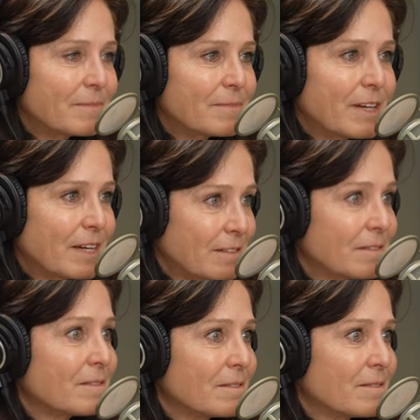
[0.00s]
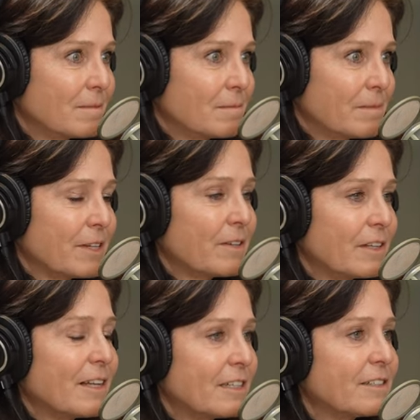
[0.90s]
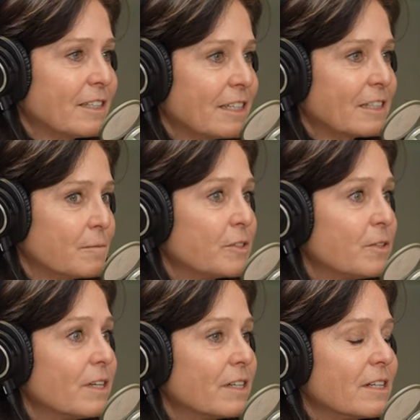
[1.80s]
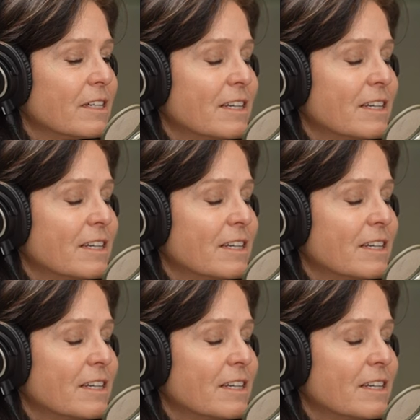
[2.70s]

then like you let you let them do it.